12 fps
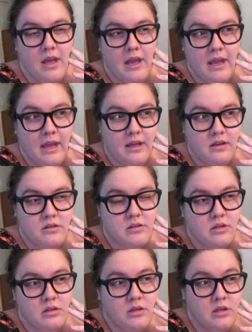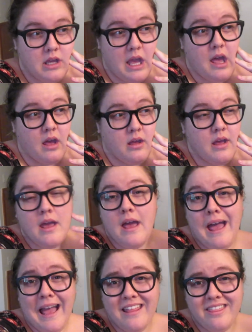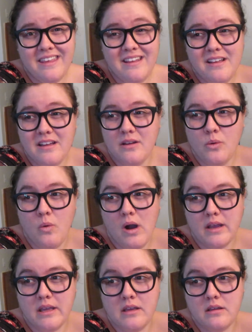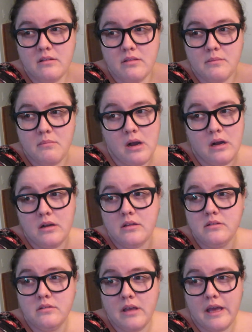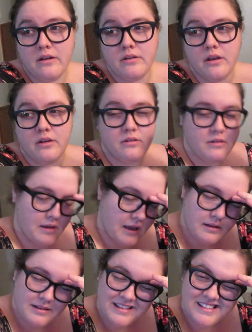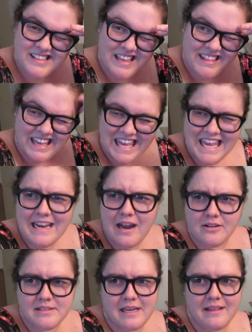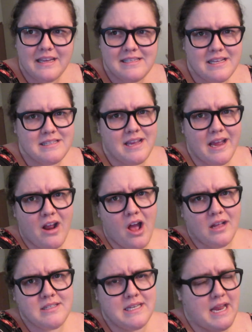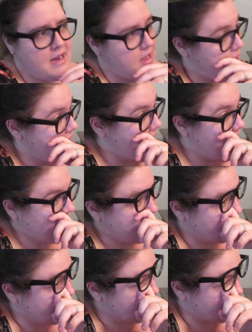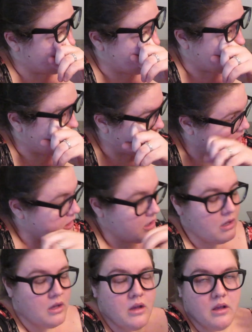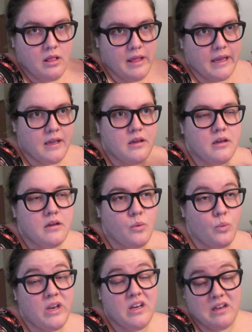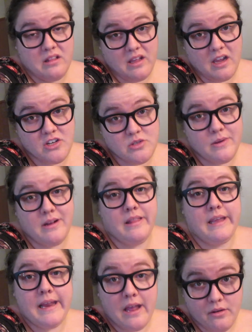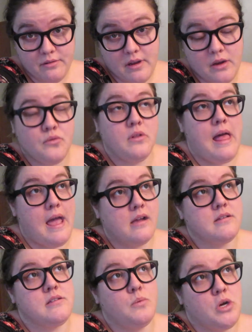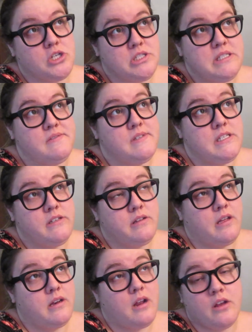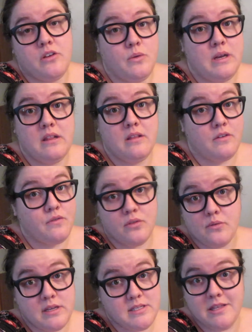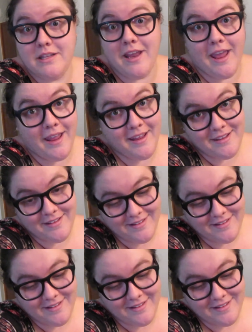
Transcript: And yeah, I think walking the mall, I don't know, and the heat outside, like I said, it's kind of hot today. I feel a little, like, winded. Like, I just want to lay down and relax and watch TV and not do anything for the rest of the day.